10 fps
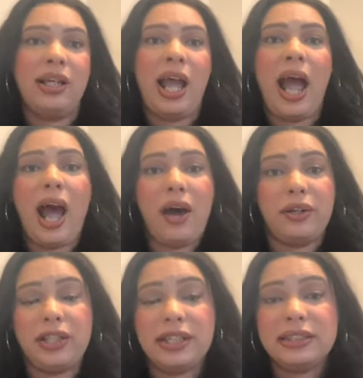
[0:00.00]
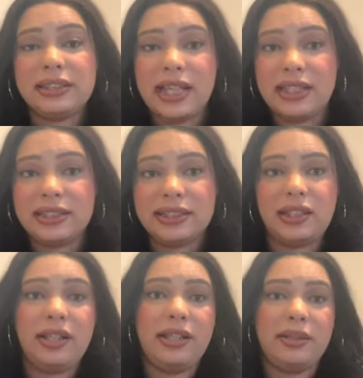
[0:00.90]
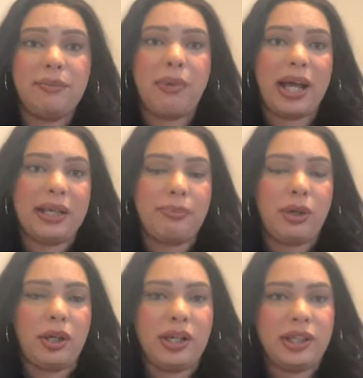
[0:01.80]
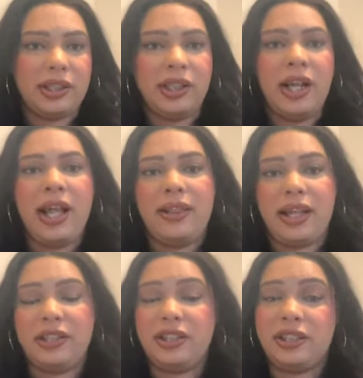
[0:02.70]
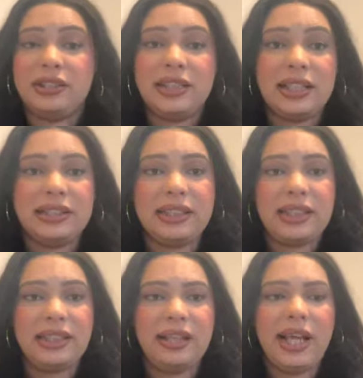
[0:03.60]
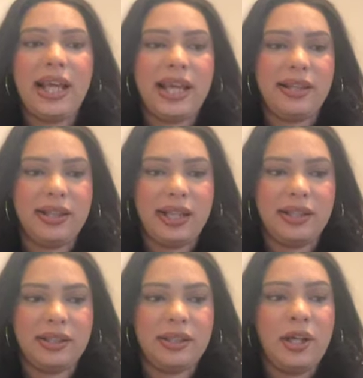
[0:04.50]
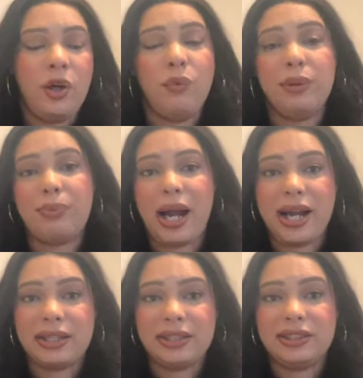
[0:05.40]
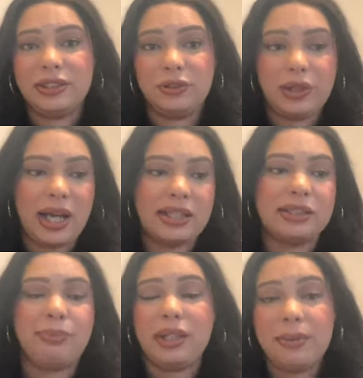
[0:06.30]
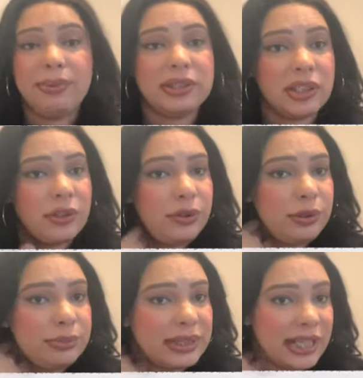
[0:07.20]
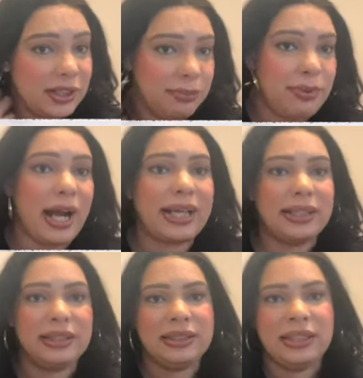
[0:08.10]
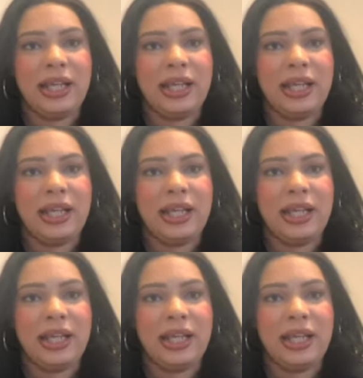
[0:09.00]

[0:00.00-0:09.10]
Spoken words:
how to assess the body part that you're assessing, and then we practice. You kind of split up into groups and you practice.